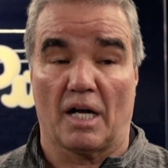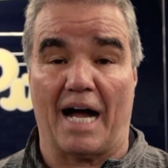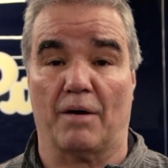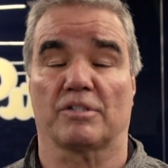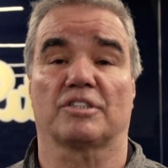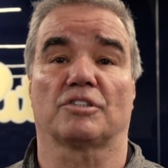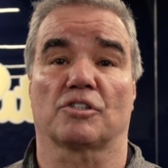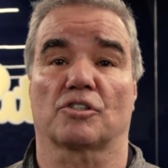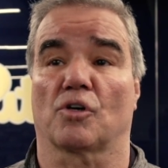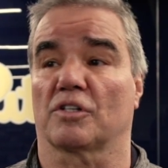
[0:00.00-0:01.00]
I wasn't the
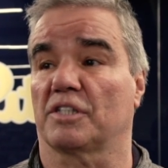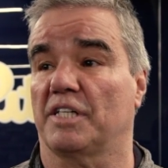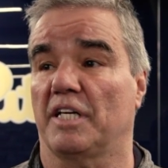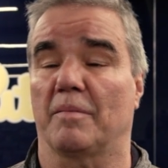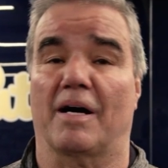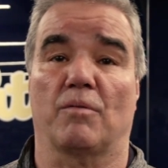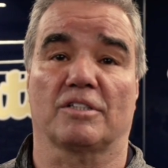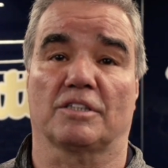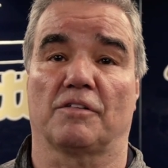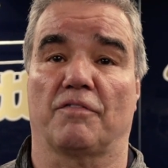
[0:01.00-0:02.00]
star of the team. I
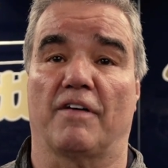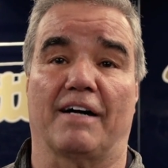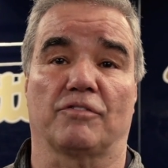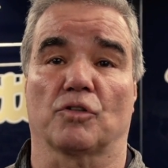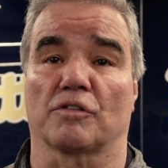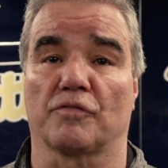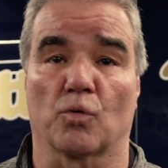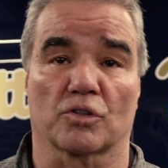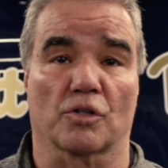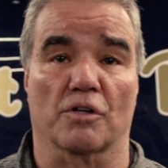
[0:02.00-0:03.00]
wasn't a 5-star,
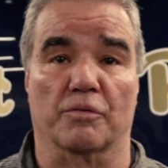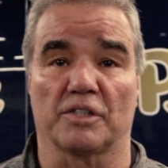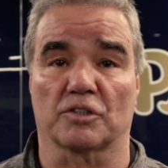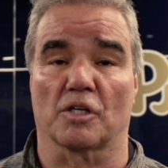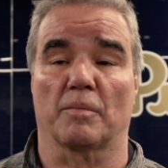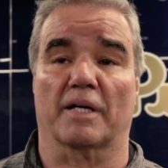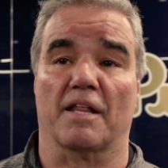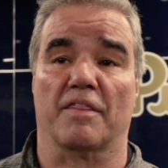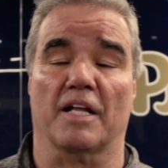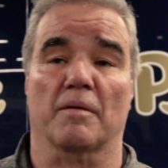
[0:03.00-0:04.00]
4-star, 3-star, but
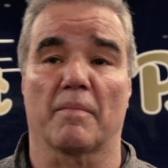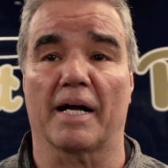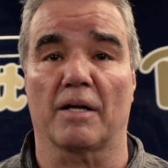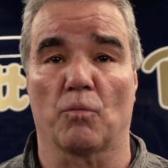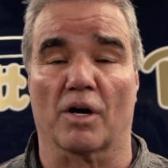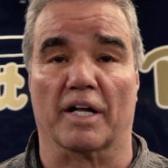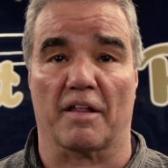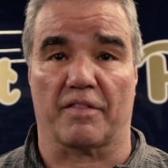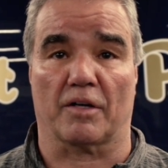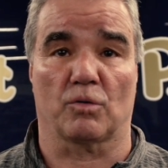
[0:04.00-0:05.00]
I think my work
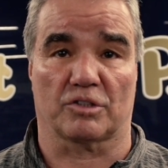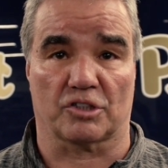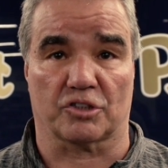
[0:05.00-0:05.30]
ethic was a